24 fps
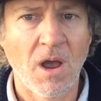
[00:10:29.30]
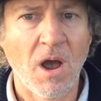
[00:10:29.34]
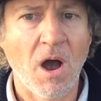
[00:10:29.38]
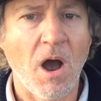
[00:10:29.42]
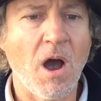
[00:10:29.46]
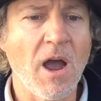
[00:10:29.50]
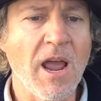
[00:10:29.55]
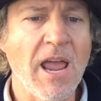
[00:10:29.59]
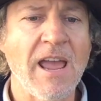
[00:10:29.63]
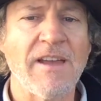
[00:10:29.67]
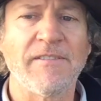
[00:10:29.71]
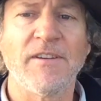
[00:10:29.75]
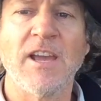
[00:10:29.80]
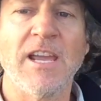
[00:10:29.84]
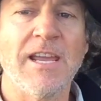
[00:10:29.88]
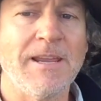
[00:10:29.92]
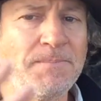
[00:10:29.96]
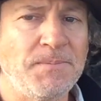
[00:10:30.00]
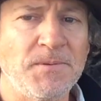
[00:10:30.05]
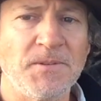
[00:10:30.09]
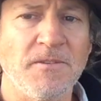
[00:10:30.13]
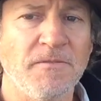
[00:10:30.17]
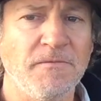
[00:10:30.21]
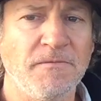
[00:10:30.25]
I have
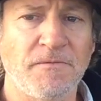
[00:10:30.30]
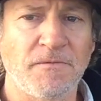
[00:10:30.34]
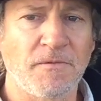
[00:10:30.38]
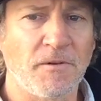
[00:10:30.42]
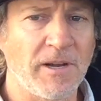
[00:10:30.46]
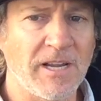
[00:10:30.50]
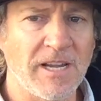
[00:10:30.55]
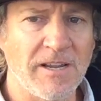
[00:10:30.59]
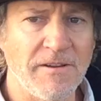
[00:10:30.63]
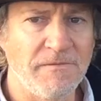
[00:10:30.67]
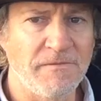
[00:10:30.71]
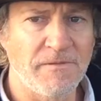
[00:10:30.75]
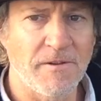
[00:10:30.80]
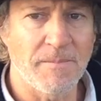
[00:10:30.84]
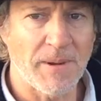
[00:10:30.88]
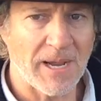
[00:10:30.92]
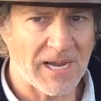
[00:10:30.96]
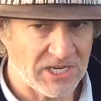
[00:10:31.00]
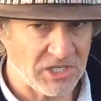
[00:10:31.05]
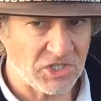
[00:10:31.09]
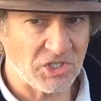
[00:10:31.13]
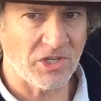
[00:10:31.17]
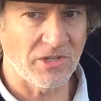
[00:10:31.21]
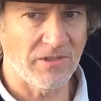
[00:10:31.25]
heaps of free
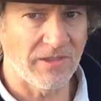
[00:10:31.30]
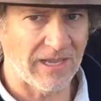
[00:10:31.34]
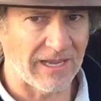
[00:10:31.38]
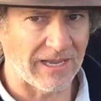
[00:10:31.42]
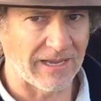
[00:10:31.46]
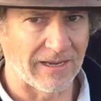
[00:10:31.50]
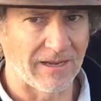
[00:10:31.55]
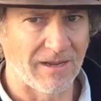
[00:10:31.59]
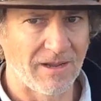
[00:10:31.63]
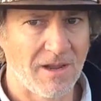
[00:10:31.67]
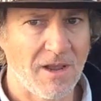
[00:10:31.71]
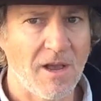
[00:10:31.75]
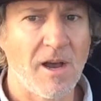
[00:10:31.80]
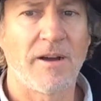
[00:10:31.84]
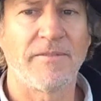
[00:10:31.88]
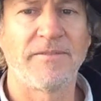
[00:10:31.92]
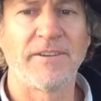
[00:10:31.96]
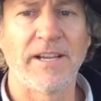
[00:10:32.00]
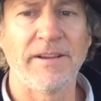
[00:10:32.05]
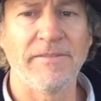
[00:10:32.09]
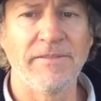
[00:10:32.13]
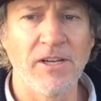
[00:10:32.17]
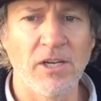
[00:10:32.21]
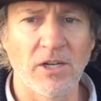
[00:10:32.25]
information there. I've
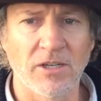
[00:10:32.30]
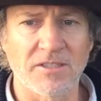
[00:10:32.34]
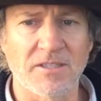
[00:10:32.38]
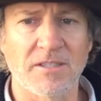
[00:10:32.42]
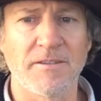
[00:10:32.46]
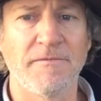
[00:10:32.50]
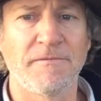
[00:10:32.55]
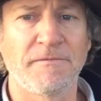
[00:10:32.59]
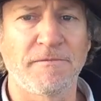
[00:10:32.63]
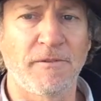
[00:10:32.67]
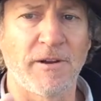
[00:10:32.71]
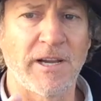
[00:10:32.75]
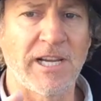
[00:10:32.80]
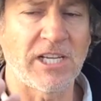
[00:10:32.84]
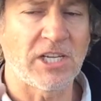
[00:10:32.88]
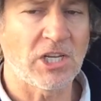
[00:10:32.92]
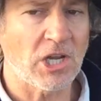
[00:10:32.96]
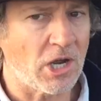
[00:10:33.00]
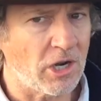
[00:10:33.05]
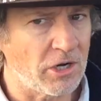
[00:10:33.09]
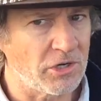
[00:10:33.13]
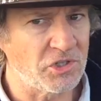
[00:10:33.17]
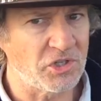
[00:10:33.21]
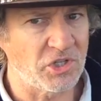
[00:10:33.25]
even got some free
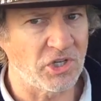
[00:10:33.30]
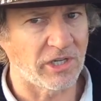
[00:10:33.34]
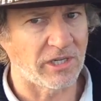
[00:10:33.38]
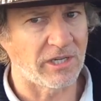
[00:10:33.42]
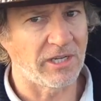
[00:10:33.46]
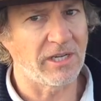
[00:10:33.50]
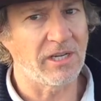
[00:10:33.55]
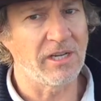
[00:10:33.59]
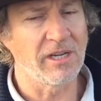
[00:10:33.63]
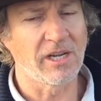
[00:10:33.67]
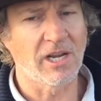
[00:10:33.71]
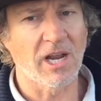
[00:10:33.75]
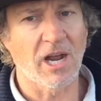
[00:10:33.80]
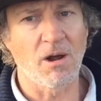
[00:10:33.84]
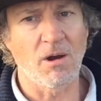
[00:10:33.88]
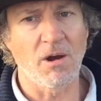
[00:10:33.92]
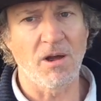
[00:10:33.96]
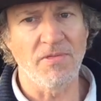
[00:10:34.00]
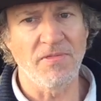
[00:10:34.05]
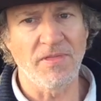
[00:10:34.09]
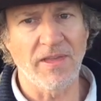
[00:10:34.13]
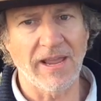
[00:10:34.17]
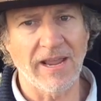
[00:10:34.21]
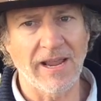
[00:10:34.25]
coaching. You can go
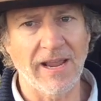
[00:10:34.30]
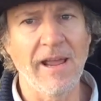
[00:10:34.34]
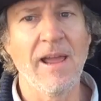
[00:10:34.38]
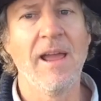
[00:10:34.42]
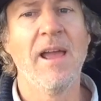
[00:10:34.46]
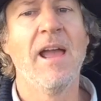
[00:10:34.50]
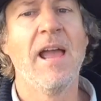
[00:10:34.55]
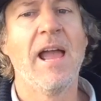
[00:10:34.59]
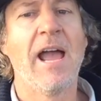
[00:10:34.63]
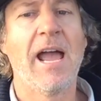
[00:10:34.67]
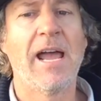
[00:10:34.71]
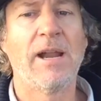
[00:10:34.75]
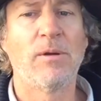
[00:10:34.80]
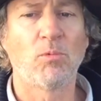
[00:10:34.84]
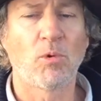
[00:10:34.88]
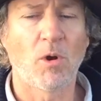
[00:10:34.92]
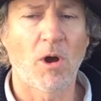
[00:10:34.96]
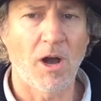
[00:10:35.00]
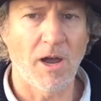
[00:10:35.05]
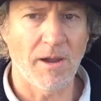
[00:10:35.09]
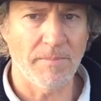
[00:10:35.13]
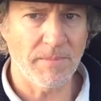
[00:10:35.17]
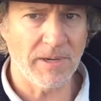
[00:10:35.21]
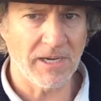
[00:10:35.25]
on there and
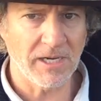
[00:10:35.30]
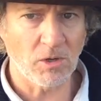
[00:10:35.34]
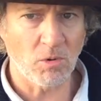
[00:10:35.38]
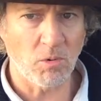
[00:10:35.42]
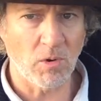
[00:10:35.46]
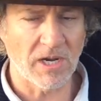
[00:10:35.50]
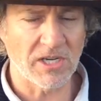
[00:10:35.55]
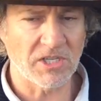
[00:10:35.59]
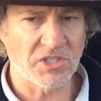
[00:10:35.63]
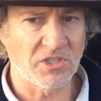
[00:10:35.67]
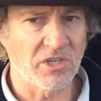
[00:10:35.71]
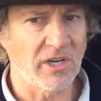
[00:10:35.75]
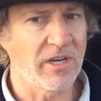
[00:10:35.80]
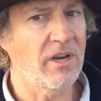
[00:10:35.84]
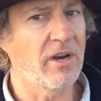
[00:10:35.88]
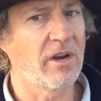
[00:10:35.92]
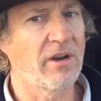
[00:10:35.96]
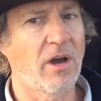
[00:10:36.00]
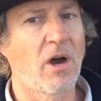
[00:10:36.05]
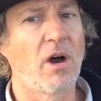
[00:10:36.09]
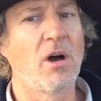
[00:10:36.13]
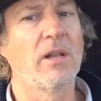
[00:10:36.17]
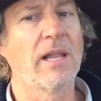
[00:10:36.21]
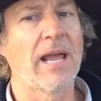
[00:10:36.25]
write me a question and
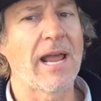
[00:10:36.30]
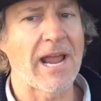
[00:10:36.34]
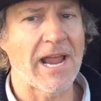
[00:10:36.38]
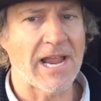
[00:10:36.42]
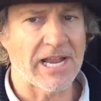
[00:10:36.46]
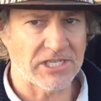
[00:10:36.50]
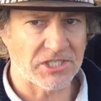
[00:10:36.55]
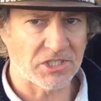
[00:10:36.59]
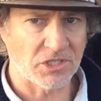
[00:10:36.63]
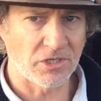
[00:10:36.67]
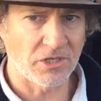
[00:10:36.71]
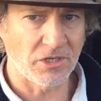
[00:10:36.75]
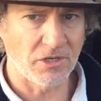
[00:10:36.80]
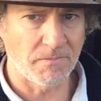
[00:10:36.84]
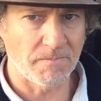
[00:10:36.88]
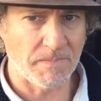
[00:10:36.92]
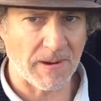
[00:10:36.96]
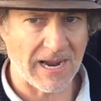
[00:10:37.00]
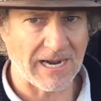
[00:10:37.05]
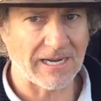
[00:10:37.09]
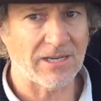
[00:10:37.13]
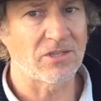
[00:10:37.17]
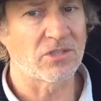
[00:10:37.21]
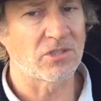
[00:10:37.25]
I'll answer you
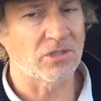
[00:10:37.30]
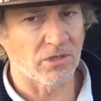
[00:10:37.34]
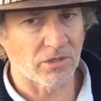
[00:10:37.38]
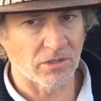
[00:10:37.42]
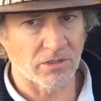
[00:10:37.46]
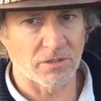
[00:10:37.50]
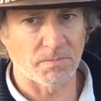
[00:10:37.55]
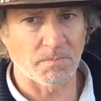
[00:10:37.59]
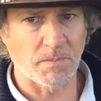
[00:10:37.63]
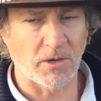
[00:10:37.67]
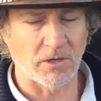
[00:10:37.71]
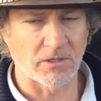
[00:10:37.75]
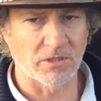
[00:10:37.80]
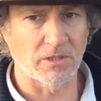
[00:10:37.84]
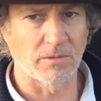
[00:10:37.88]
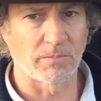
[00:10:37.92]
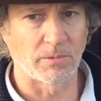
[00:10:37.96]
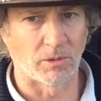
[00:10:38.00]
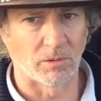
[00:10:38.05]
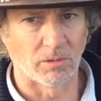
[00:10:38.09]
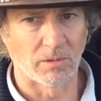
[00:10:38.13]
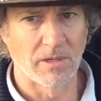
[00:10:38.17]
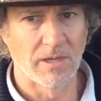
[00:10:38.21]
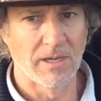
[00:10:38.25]
back as soon as
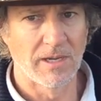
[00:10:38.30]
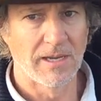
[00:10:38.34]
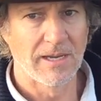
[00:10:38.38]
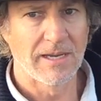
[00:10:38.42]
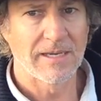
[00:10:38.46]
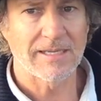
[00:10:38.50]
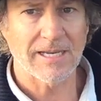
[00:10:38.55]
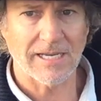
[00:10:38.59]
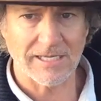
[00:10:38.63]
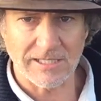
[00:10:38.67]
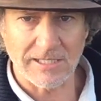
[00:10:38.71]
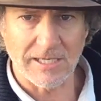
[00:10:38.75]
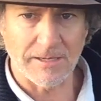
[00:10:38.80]
possible. It does